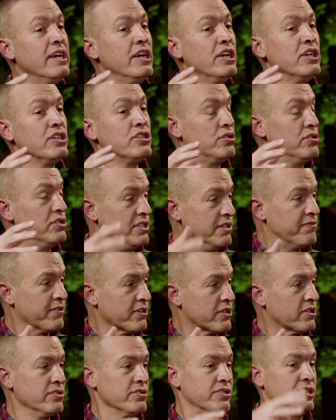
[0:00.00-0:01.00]
to
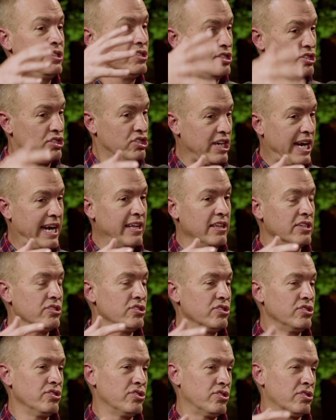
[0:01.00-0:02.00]
difficulty to
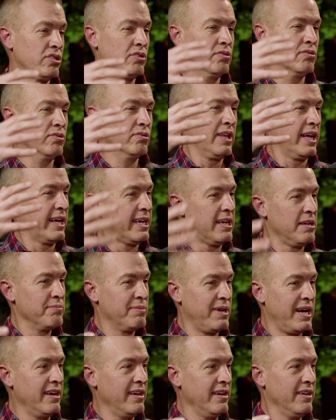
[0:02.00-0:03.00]
challenge. And so like in
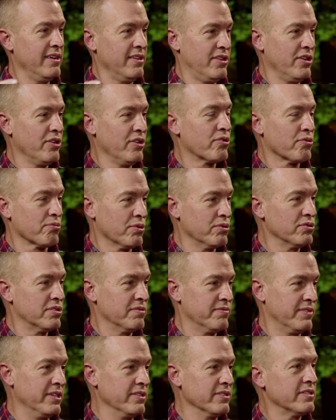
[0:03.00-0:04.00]
my Theodore
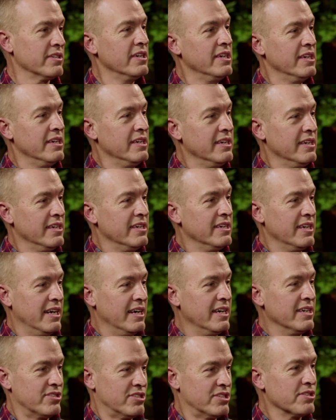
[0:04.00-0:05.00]
Roosevelt
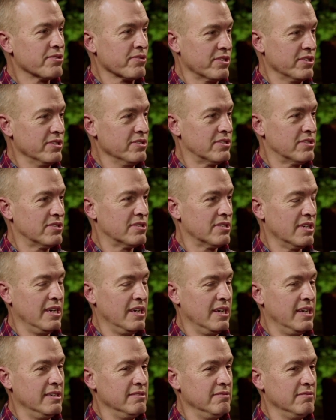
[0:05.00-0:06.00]
uh, series,
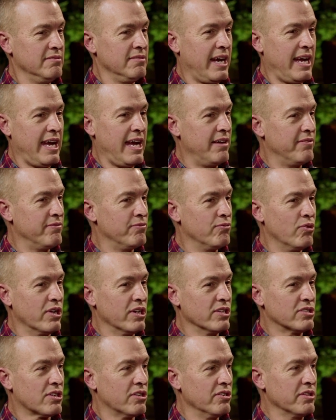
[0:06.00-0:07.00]
uh, I have one.
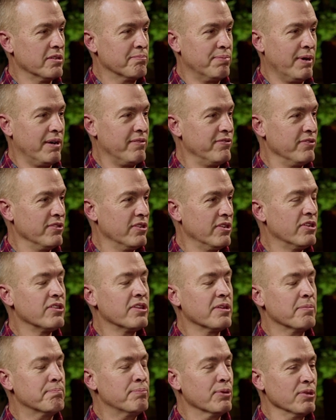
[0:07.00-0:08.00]
It's called the Buffalo,
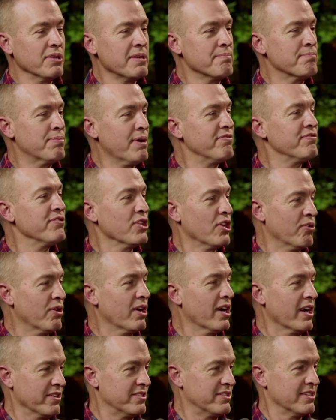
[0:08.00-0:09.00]
the Bully Buffalo
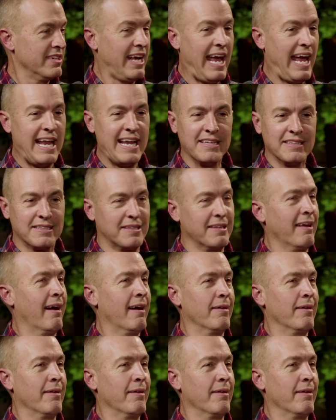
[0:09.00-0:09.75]
Hunt, and it I